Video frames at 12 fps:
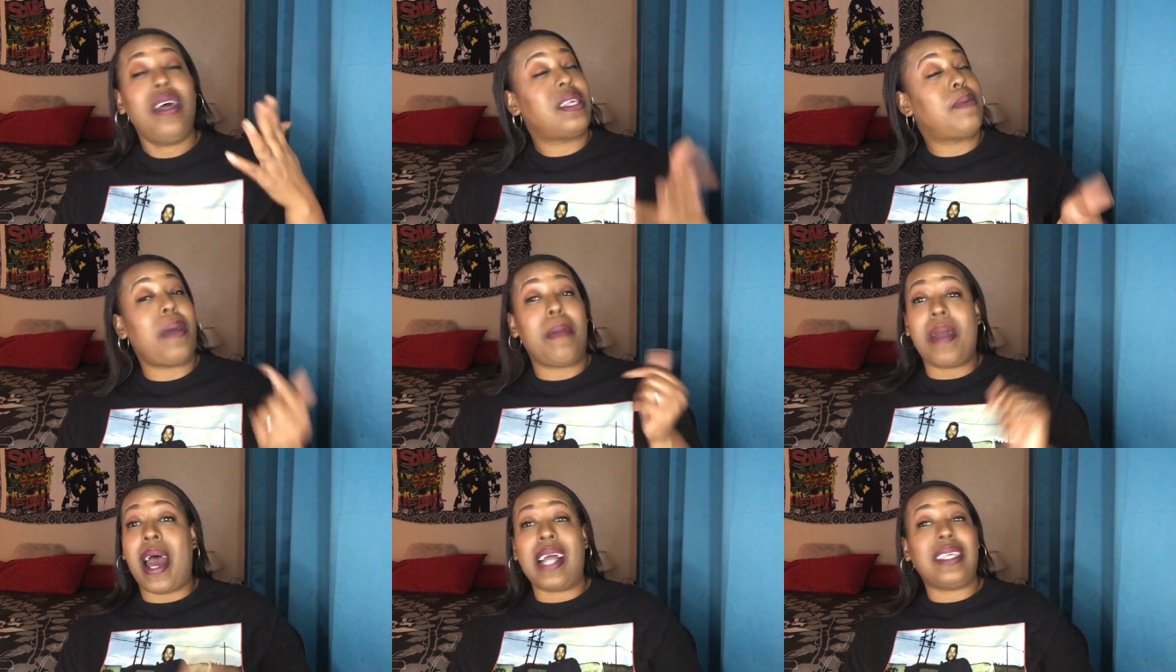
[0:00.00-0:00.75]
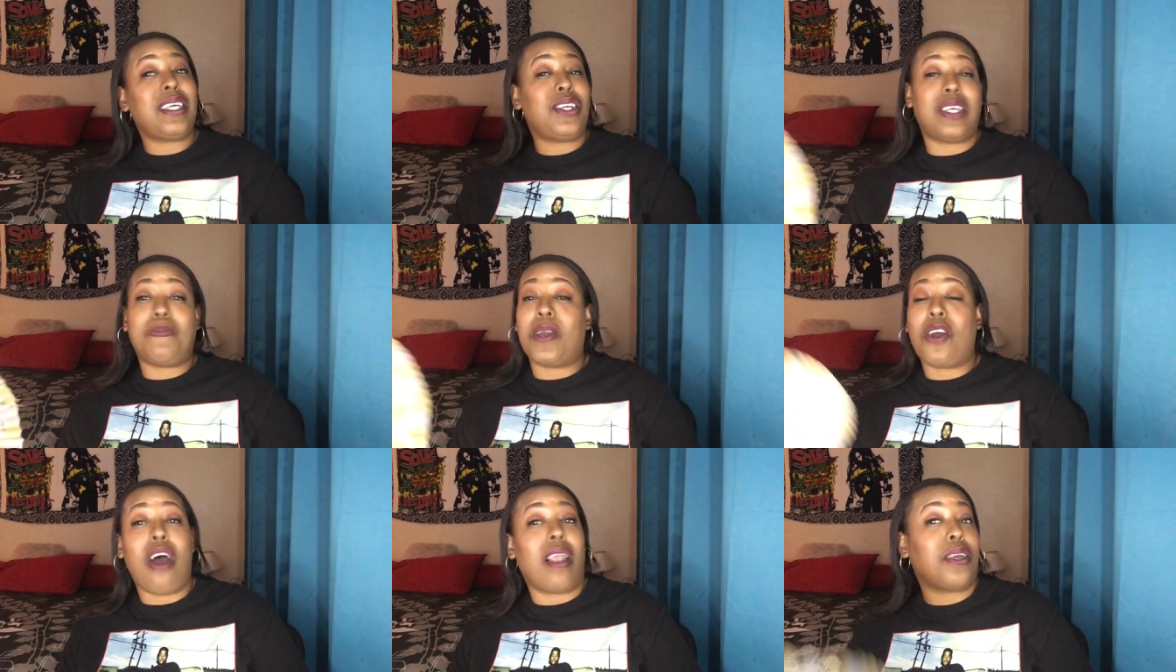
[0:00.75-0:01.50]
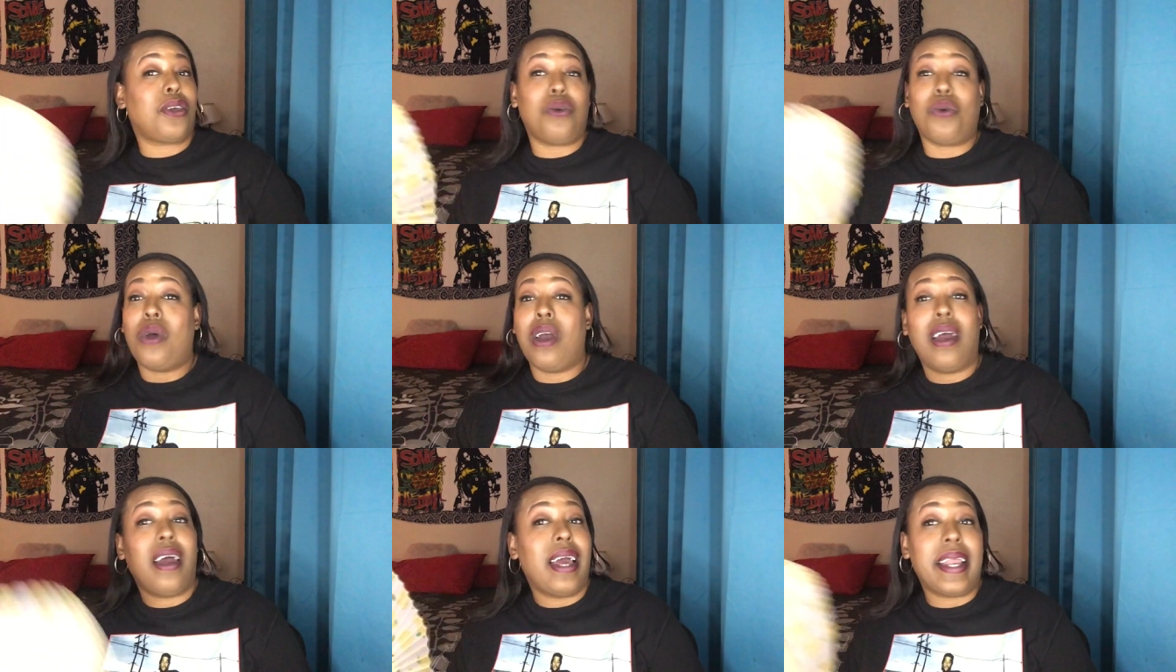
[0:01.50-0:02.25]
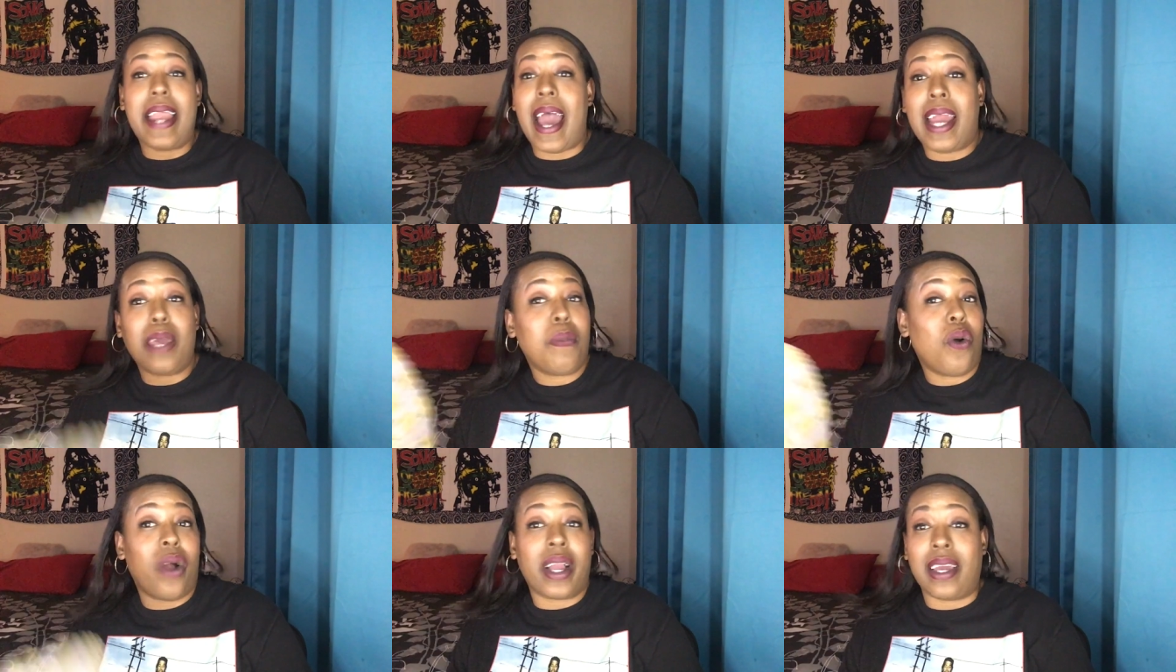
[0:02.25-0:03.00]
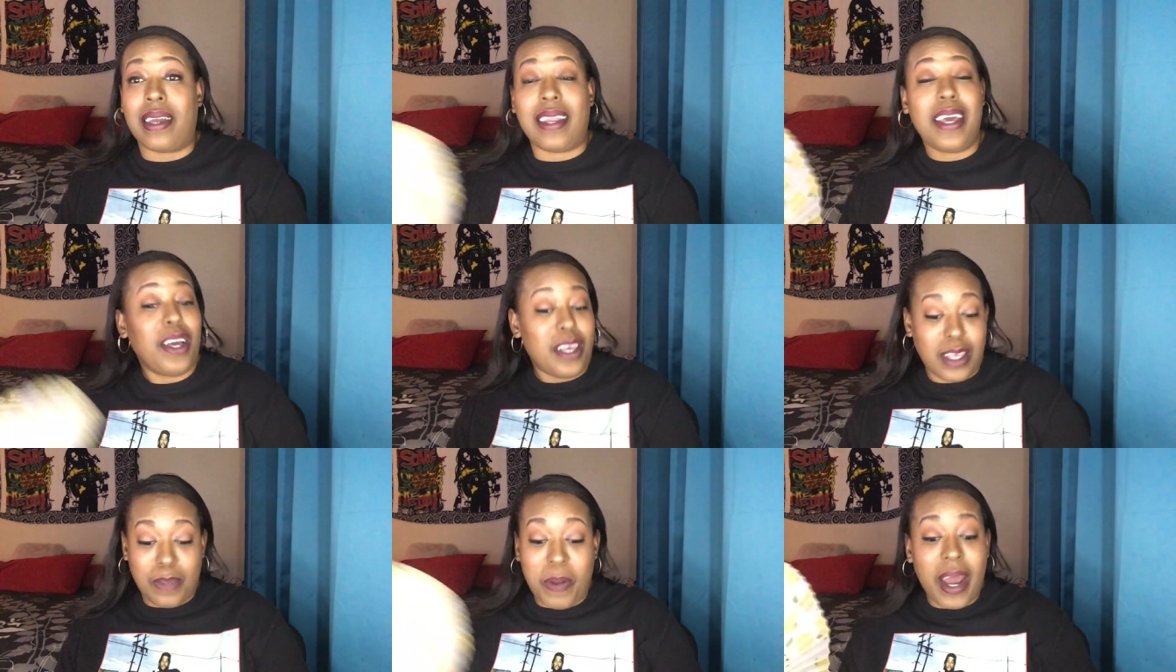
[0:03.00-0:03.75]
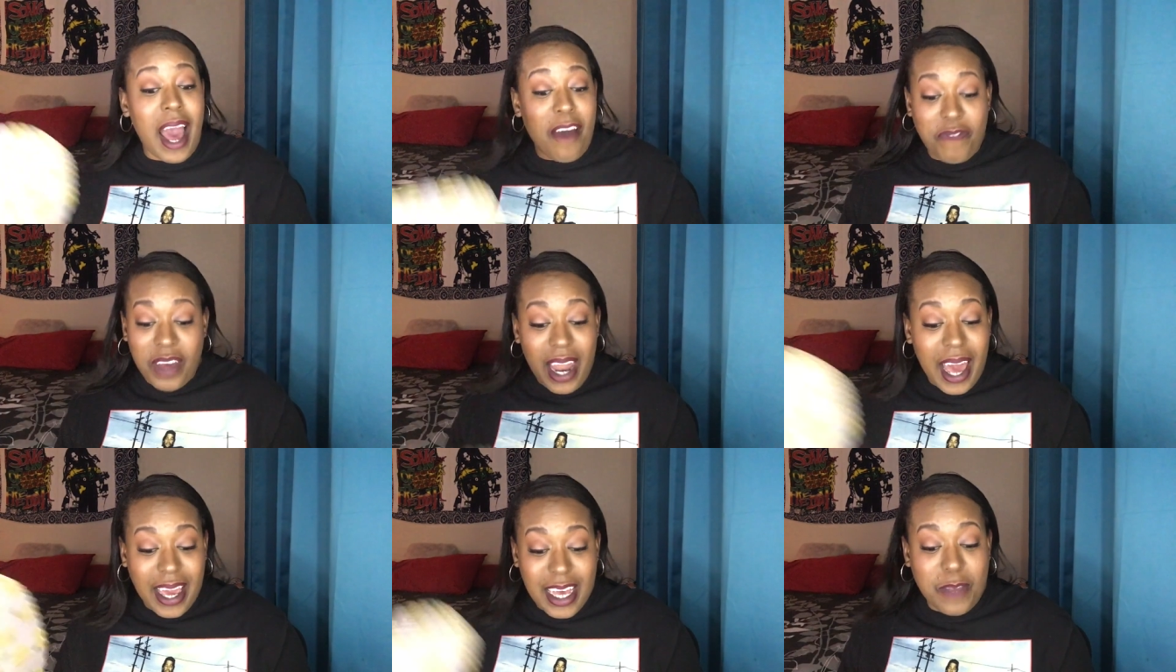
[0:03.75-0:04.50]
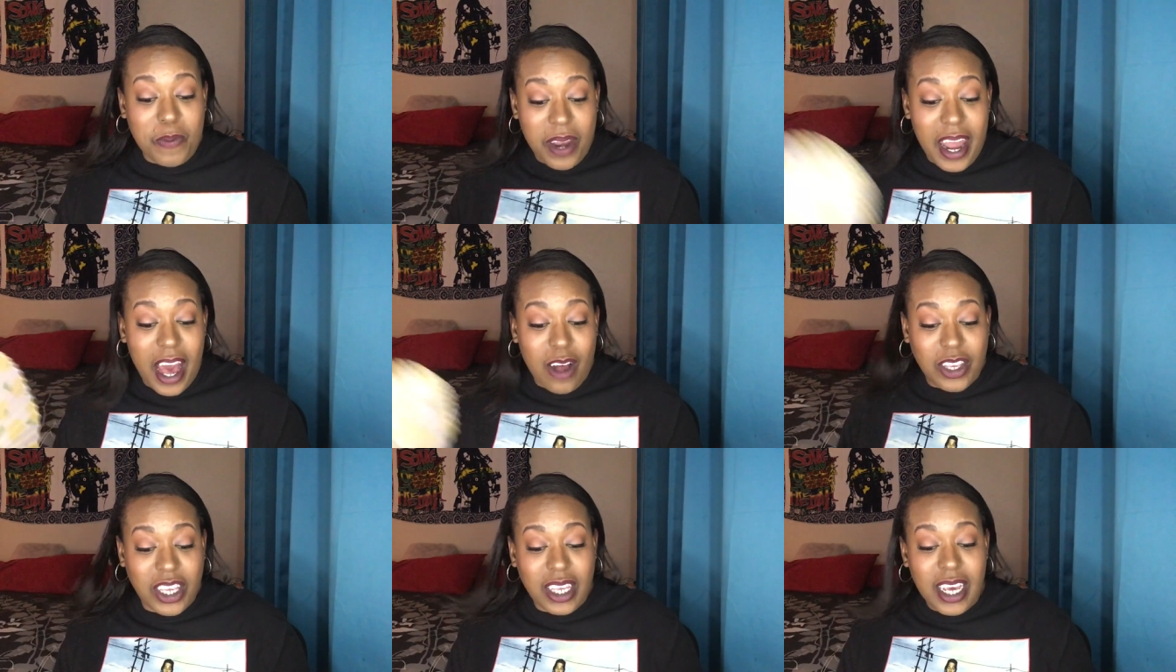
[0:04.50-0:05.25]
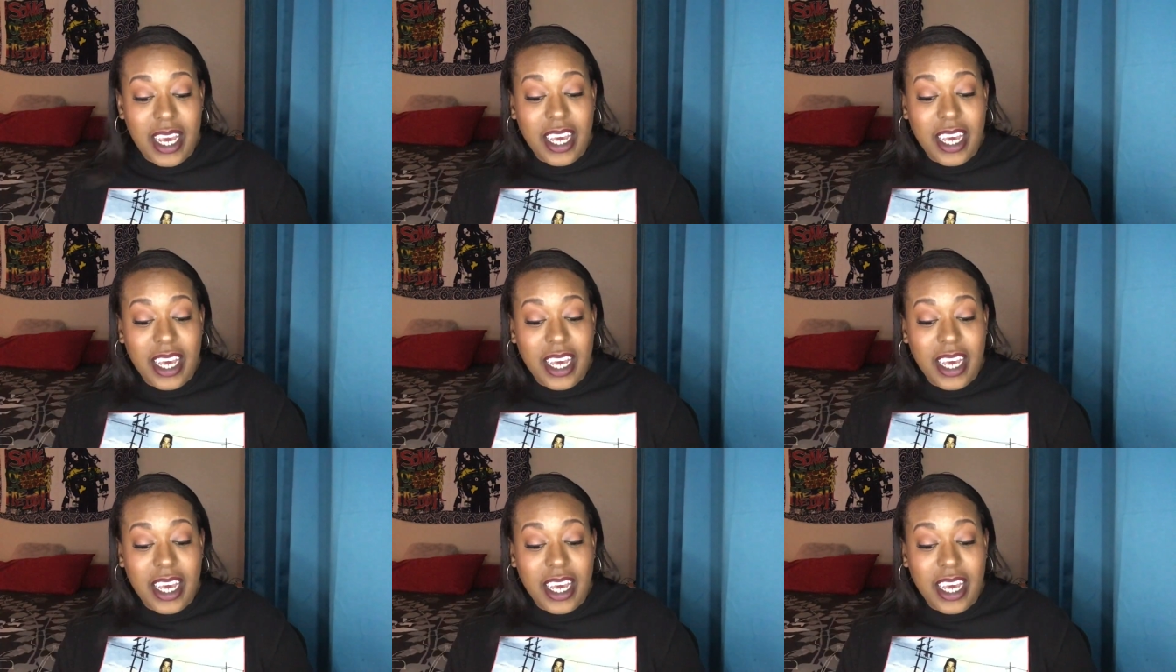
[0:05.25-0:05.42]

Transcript: So baby Auntie just been calling you 90 Morgan. But I feel like it's pronounced